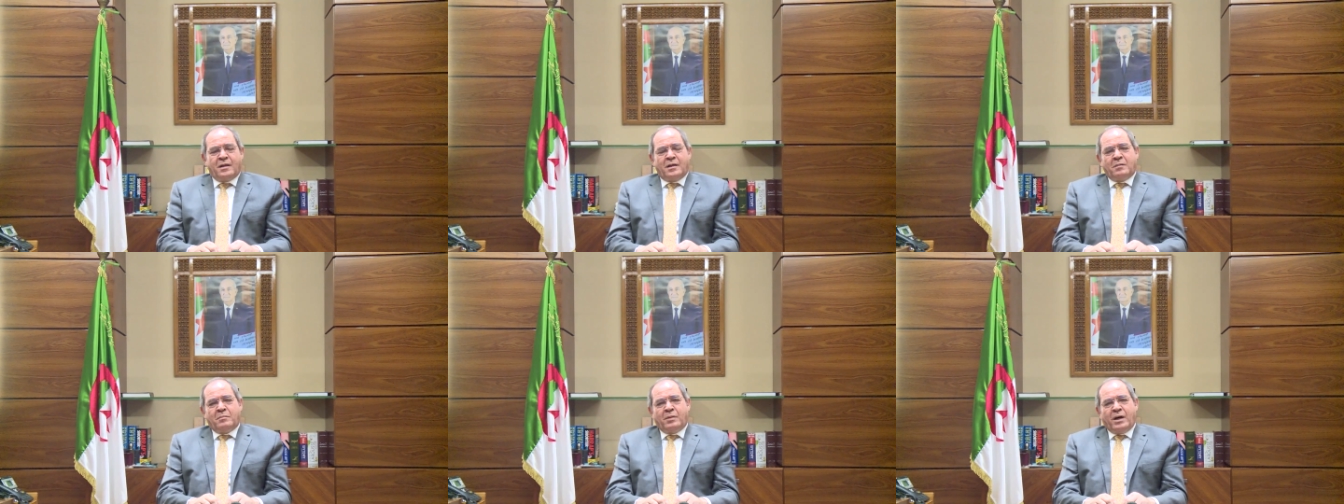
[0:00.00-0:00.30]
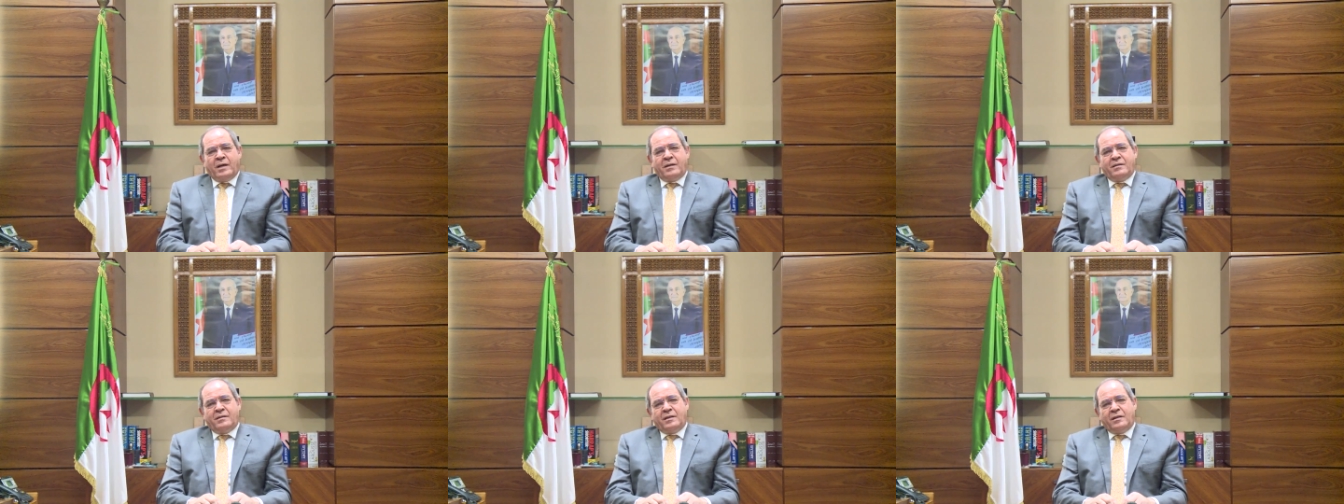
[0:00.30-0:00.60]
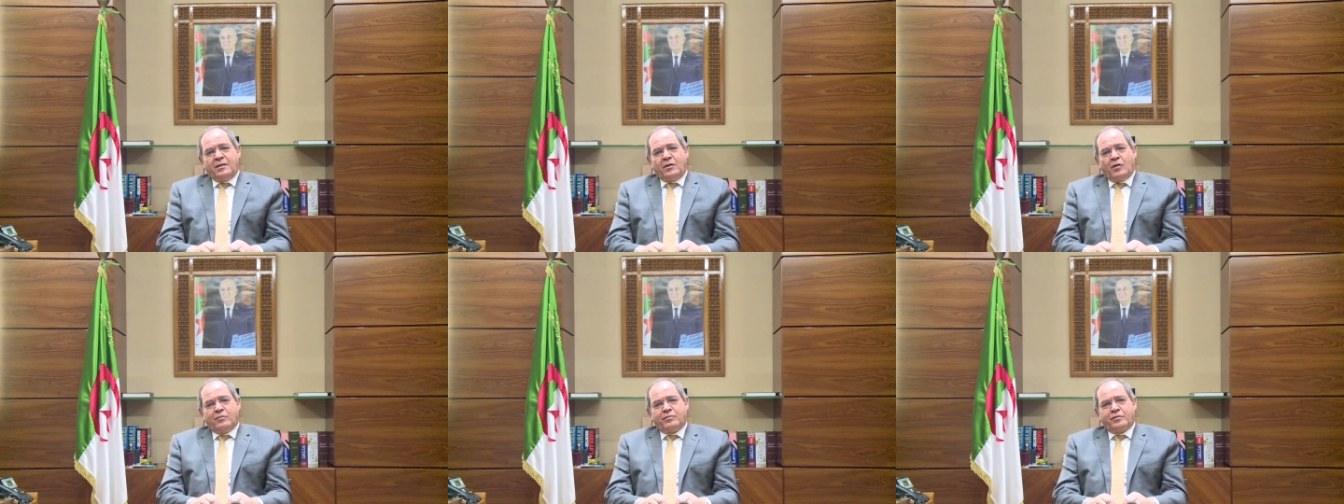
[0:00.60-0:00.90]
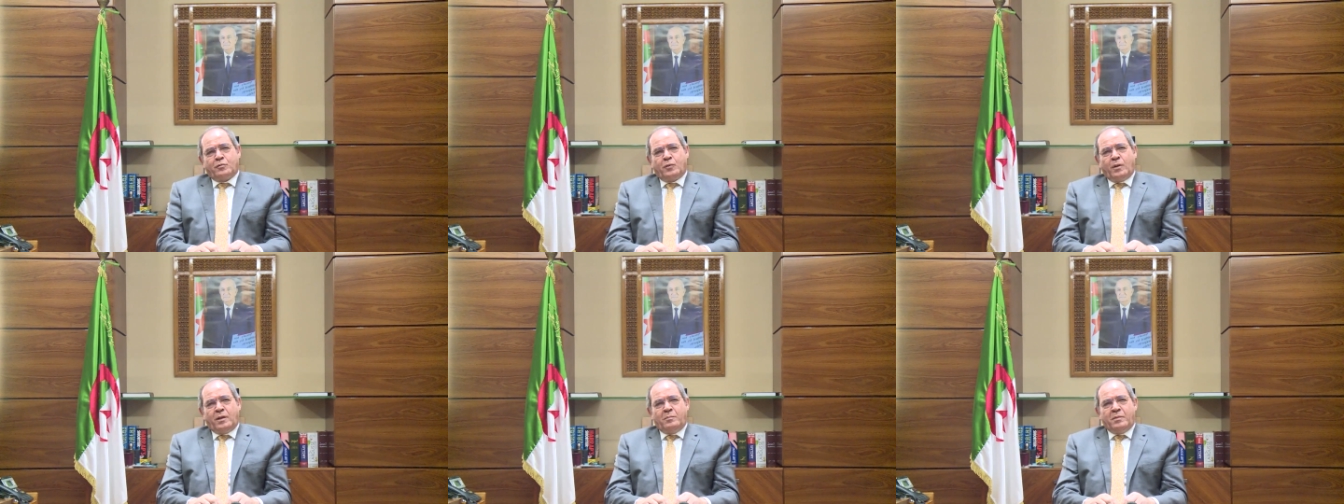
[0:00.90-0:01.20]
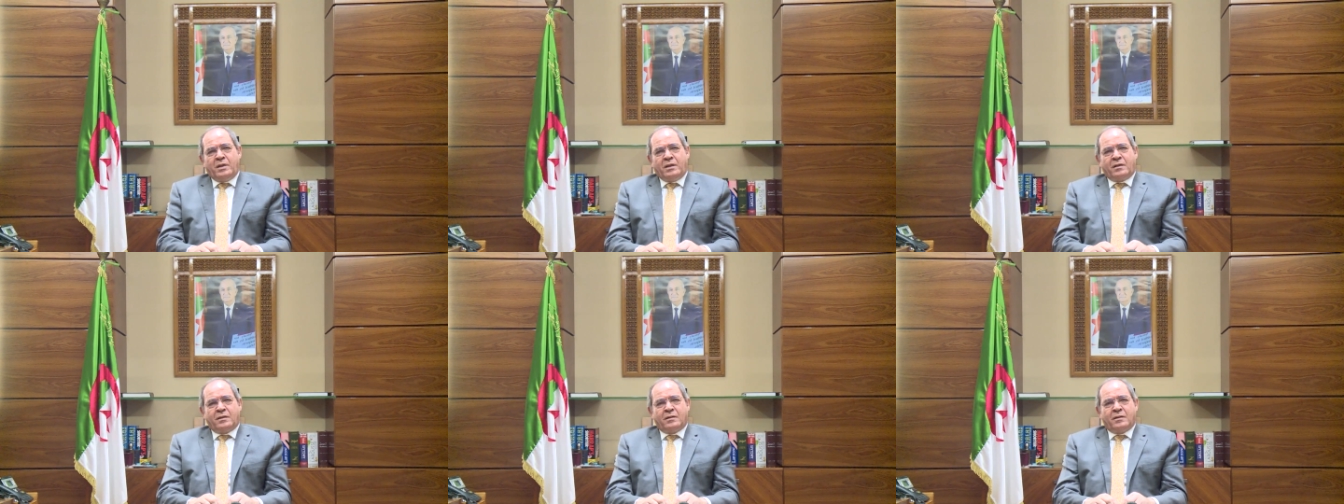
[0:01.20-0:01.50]
by the
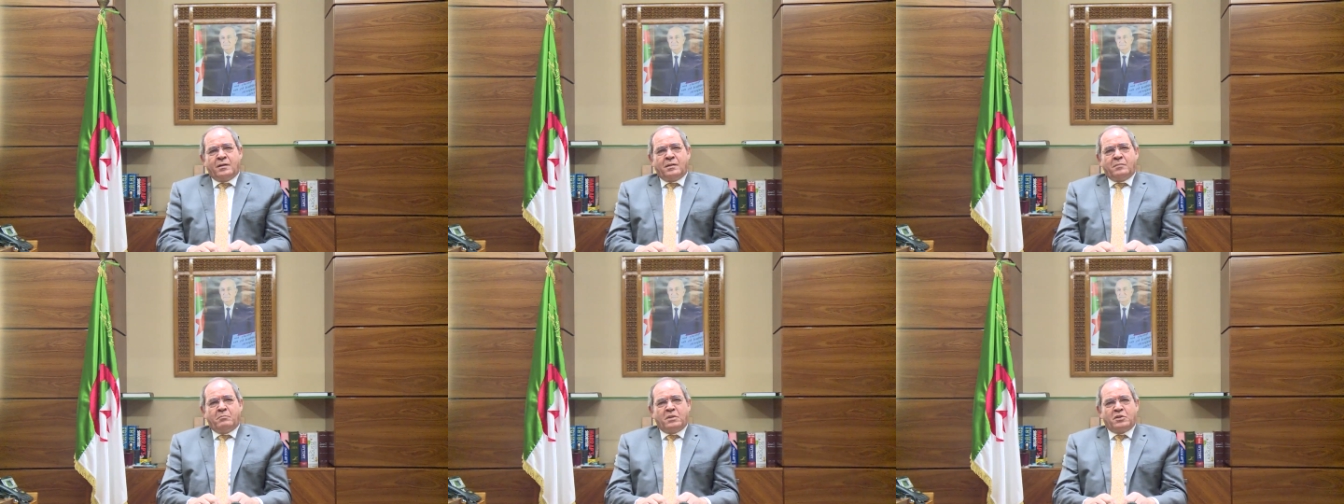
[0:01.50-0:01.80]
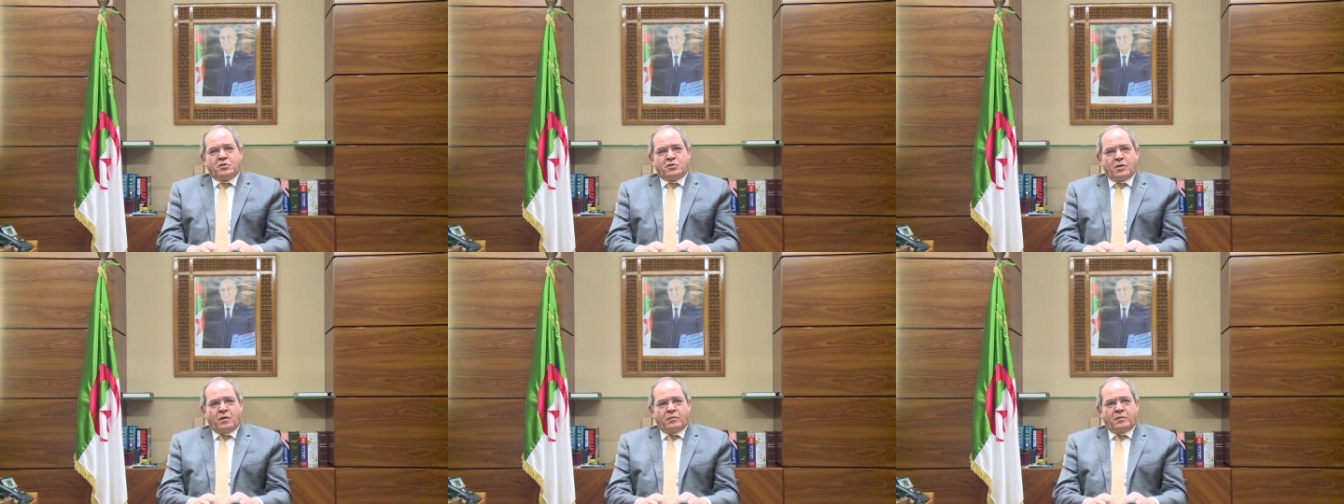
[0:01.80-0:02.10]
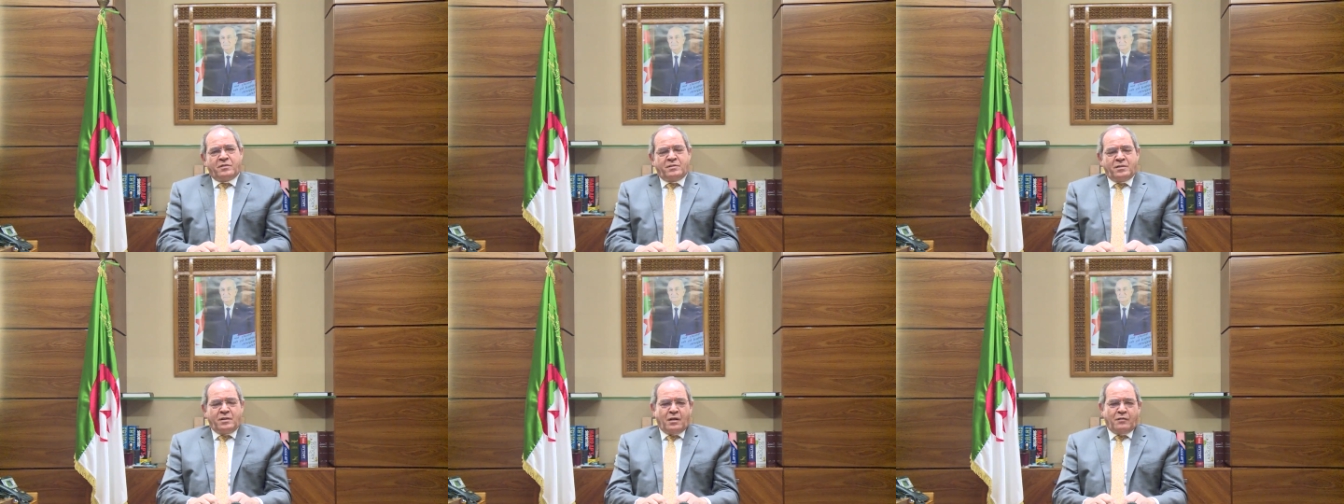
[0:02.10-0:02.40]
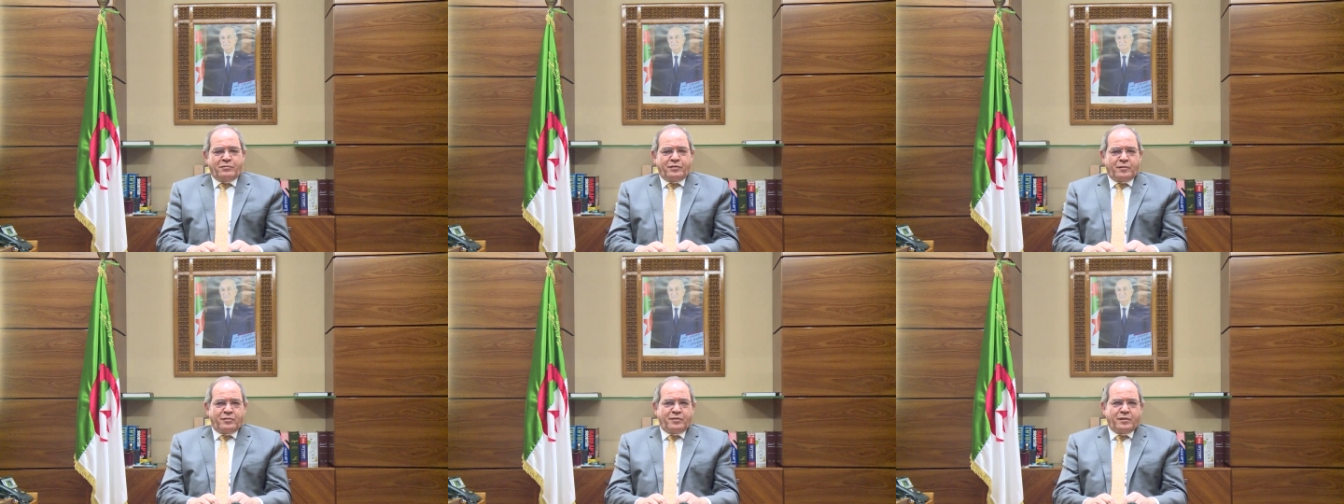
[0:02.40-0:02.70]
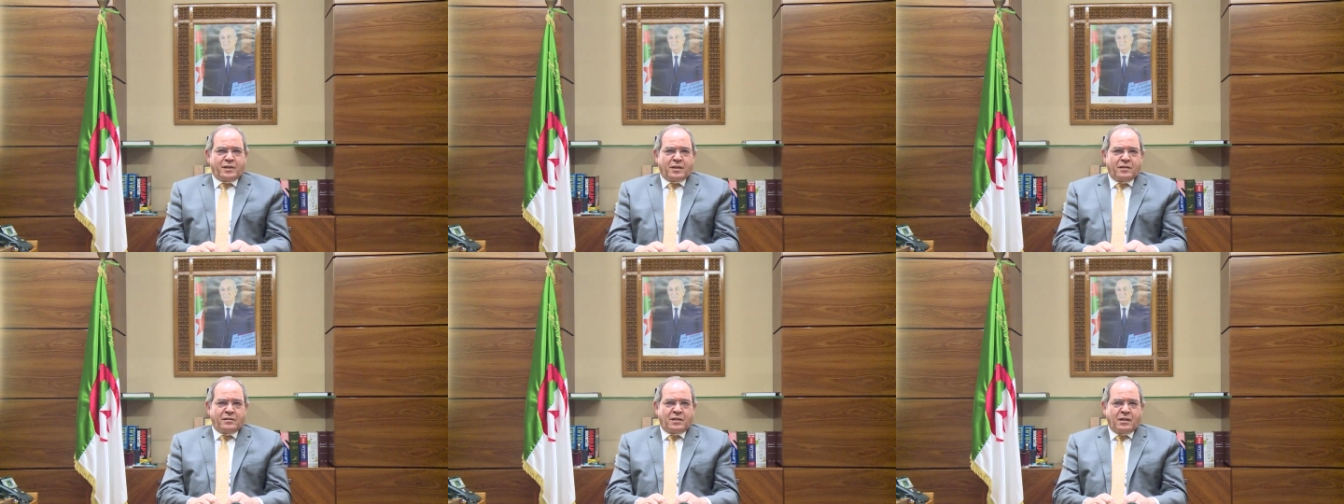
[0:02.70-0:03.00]
overwhelming majority of
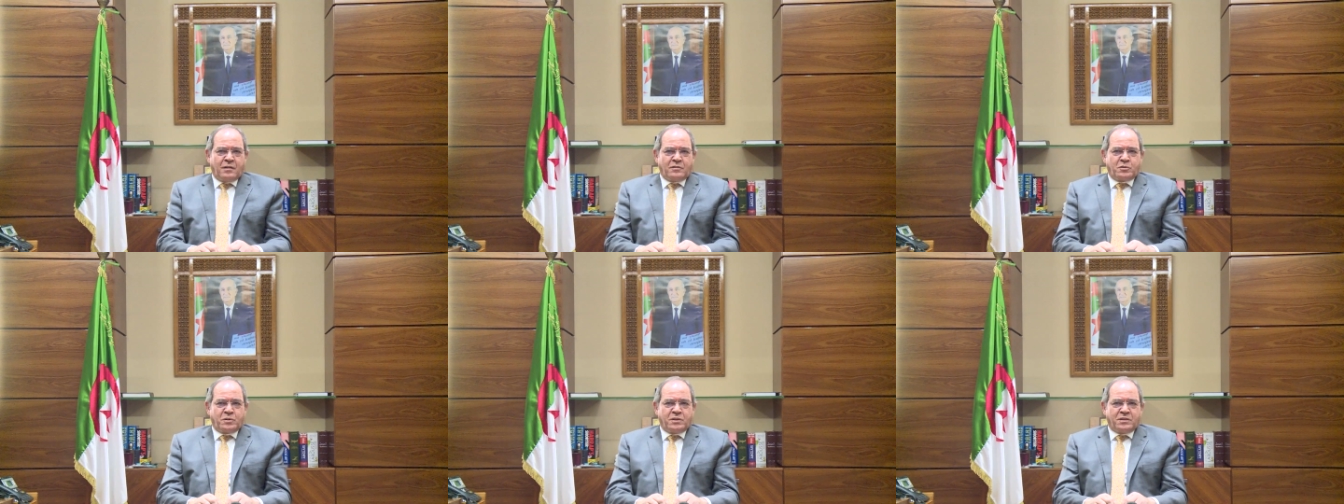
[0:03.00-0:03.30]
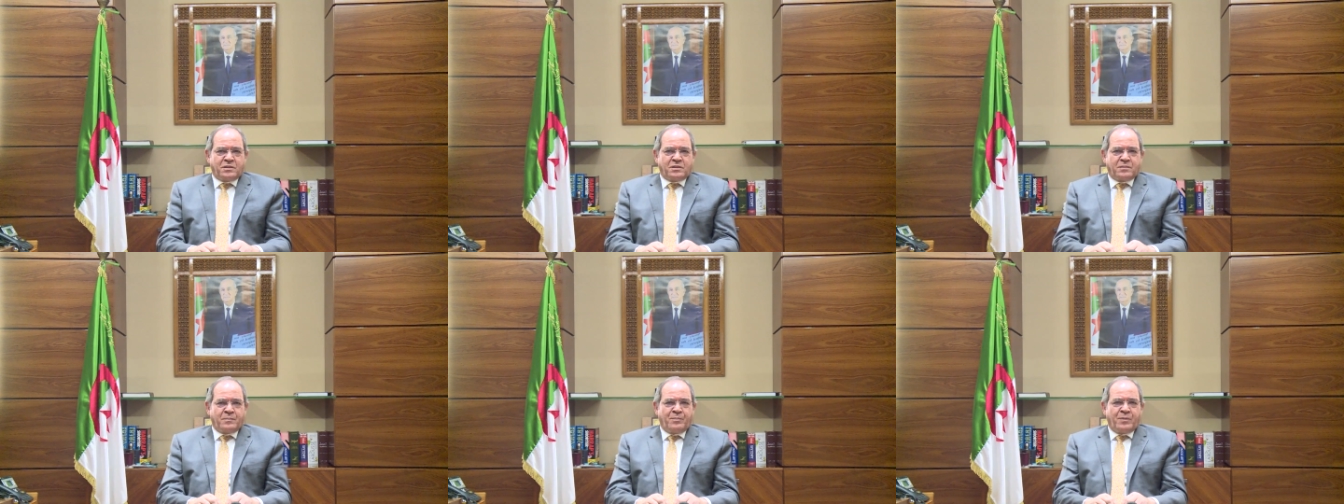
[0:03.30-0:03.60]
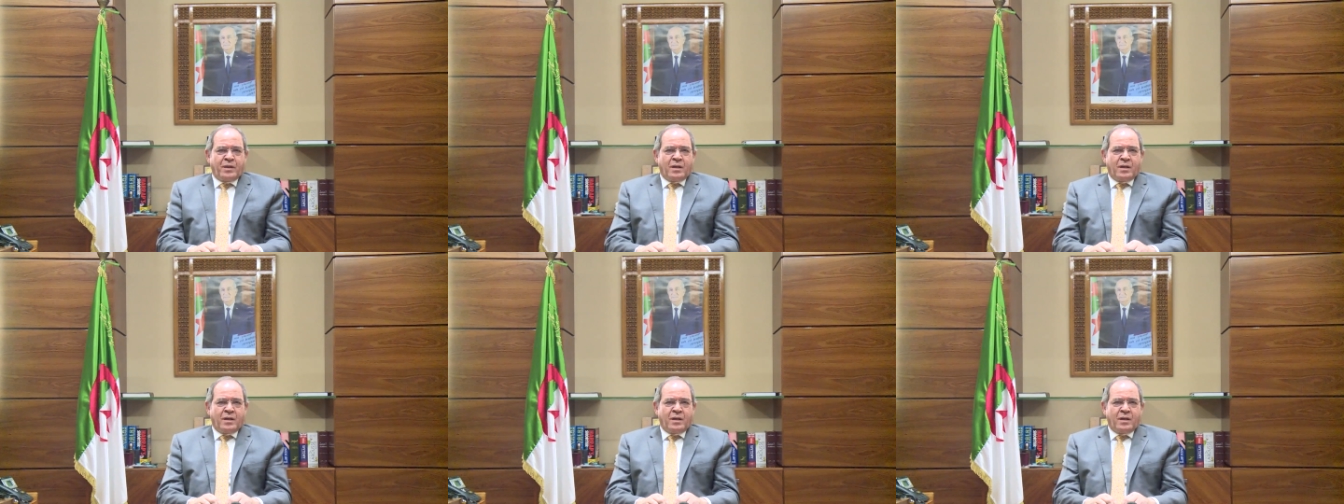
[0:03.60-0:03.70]
African countries.